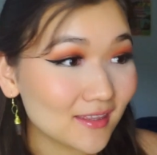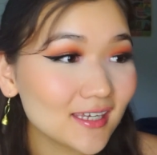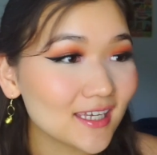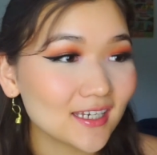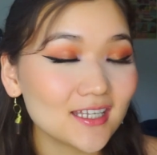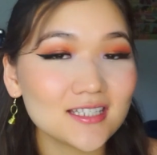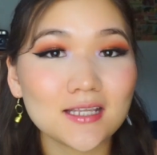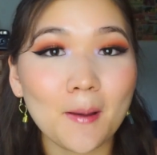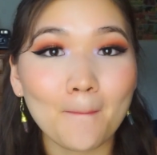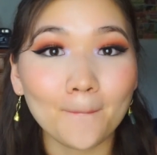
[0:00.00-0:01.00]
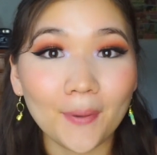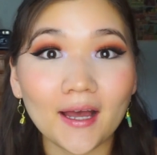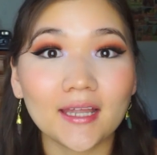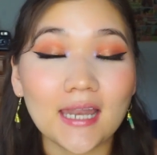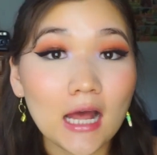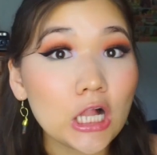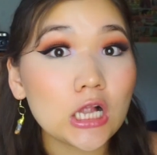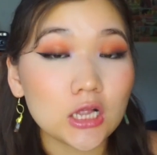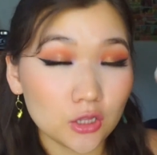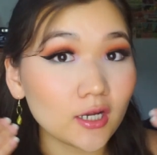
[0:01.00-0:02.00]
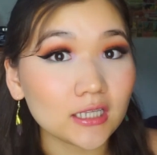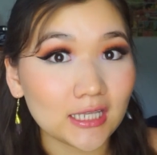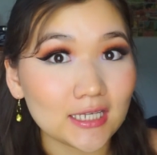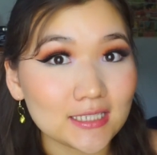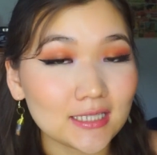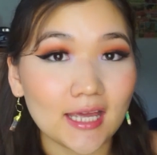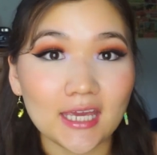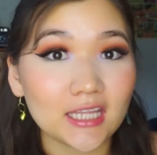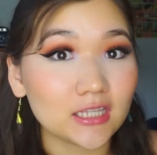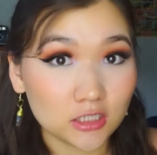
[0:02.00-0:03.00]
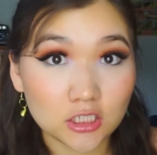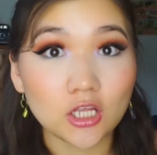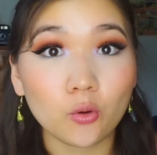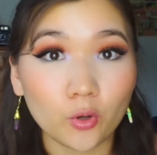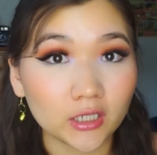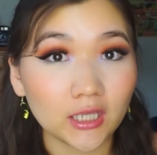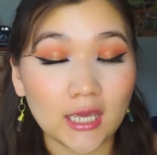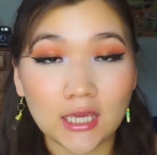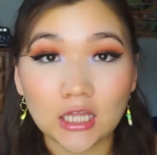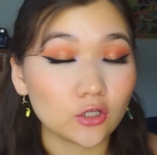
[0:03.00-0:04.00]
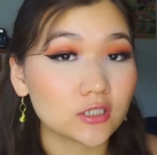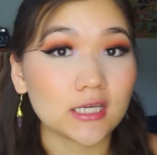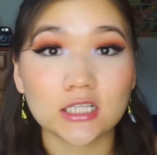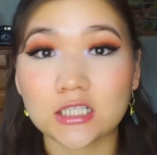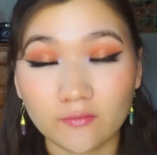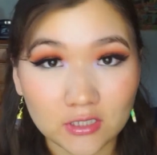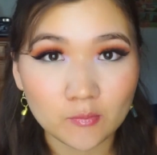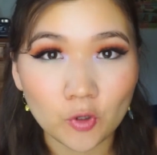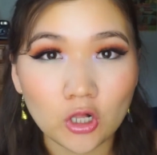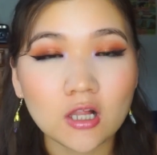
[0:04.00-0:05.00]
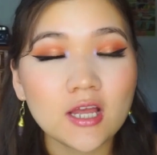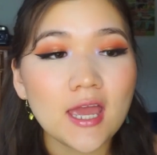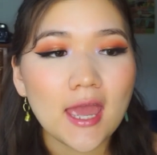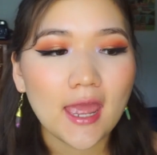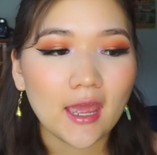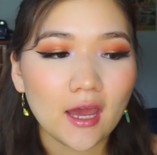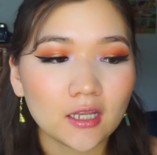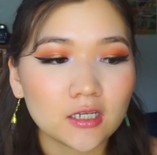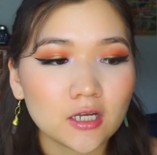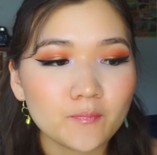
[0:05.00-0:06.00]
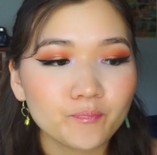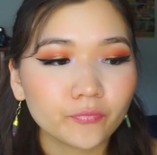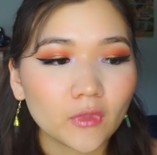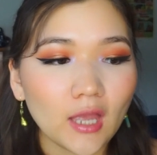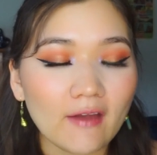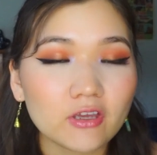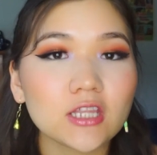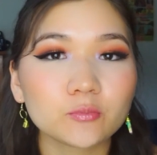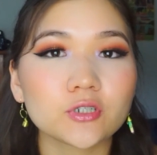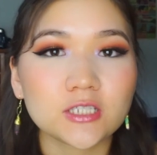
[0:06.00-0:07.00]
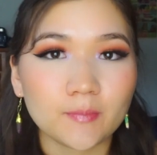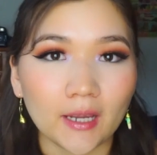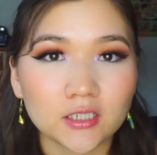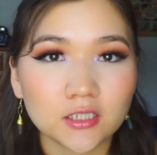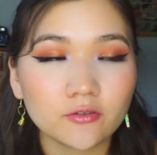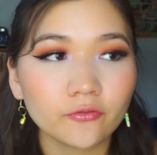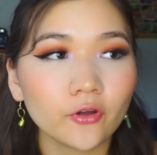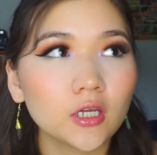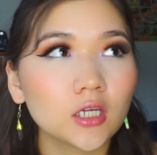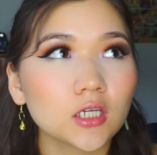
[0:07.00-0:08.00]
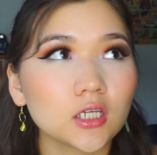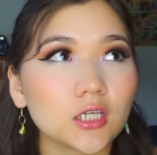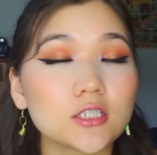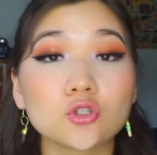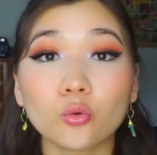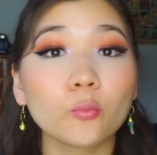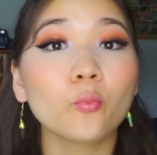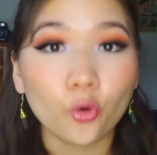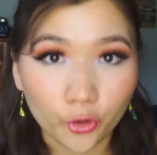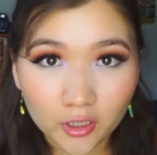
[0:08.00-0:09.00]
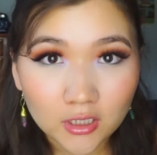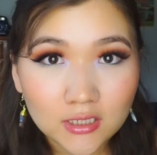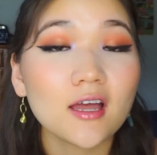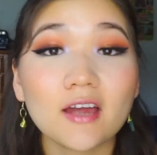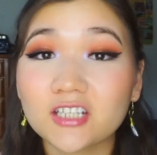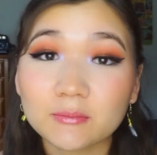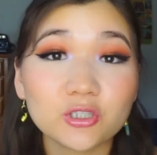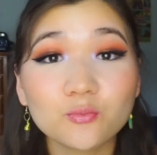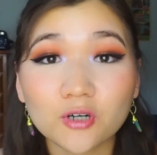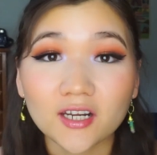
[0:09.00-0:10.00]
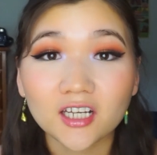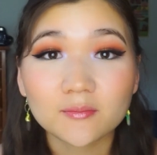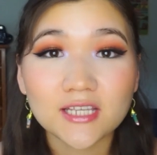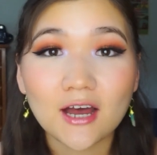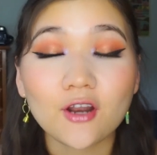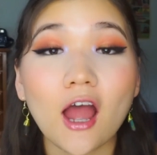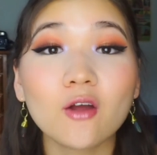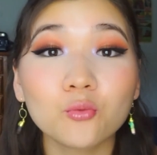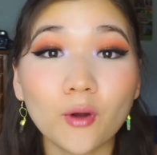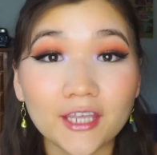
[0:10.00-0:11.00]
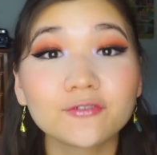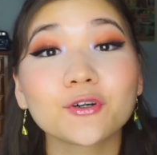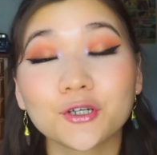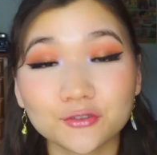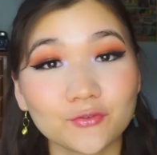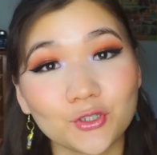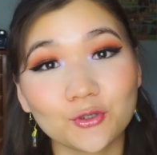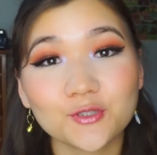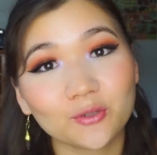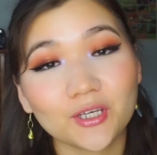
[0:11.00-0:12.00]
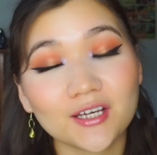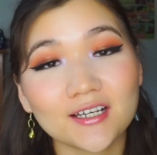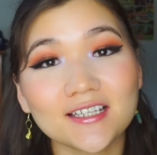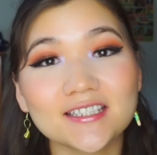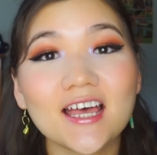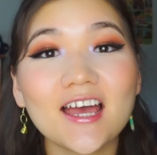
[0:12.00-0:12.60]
think it is, but look at this, like, this is not working, it looks like it's invisible. And having that perspective is so important. Every time a new product comes out, I wait for her reviews because